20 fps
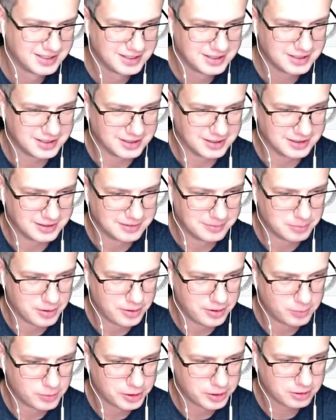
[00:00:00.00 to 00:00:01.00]
But
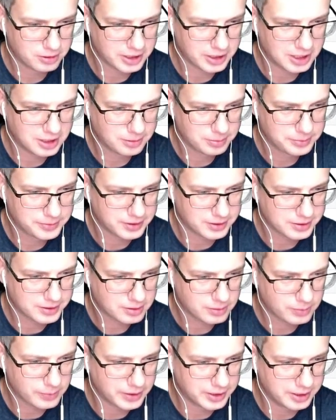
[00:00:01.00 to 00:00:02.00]
the module helped us
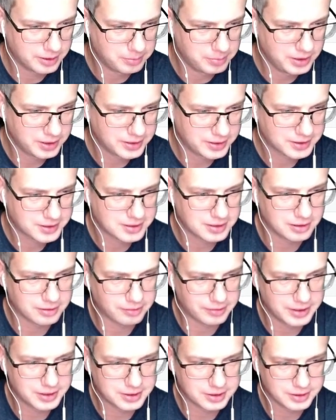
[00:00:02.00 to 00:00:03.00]
quite a bit
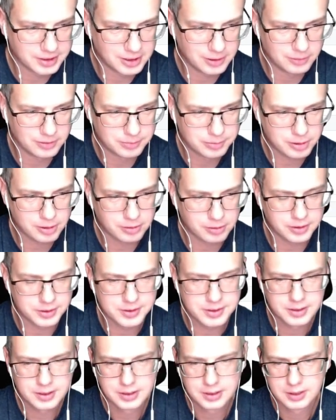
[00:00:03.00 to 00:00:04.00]
accelerating our
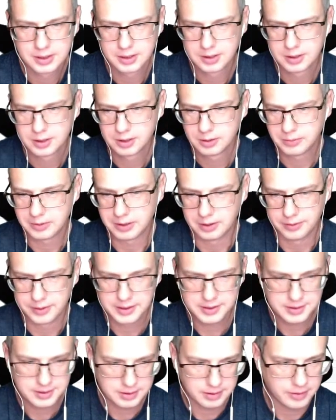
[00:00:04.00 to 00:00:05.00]
progress. Well,
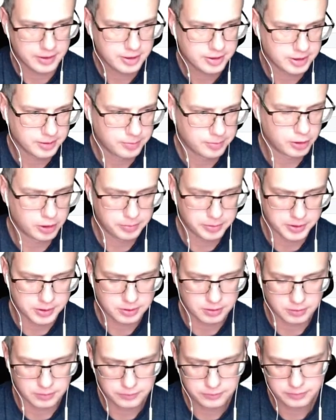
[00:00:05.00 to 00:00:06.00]
that's the purpose
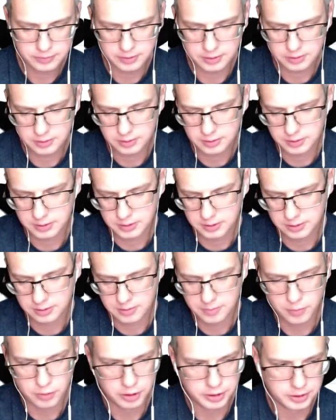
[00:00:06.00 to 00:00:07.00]
of
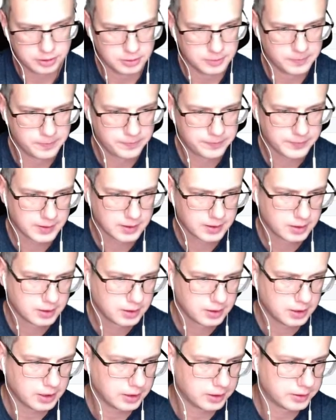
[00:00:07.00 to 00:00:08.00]
module.
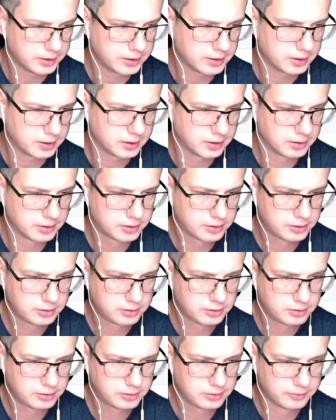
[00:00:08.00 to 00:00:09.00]
And
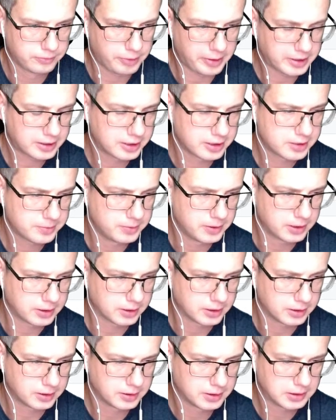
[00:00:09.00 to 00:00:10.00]
frankly
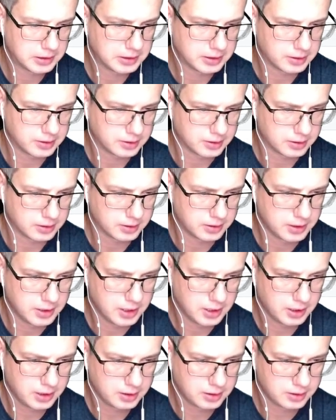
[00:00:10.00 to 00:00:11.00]
speaking,
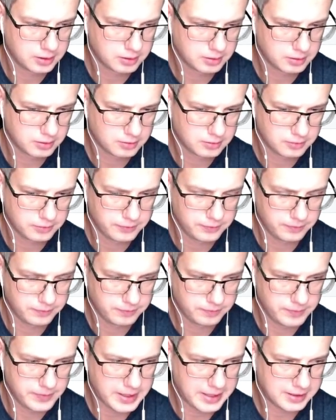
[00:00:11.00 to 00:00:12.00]
in
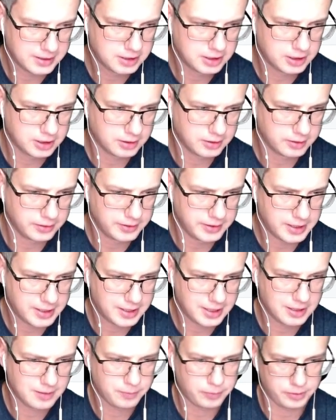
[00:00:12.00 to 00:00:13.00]

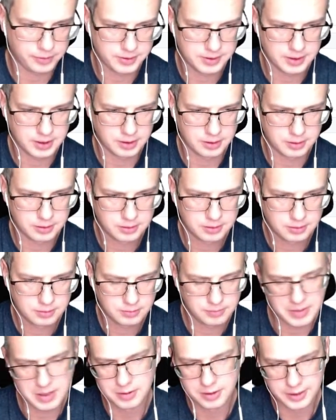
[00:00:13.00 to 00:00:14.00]
99%,
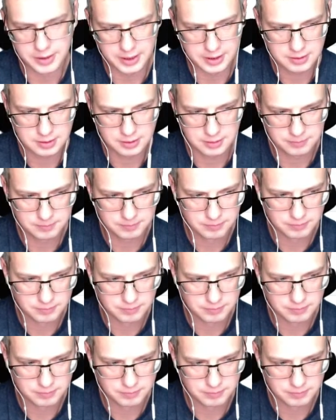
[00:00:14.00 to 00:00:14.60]
maybe 98%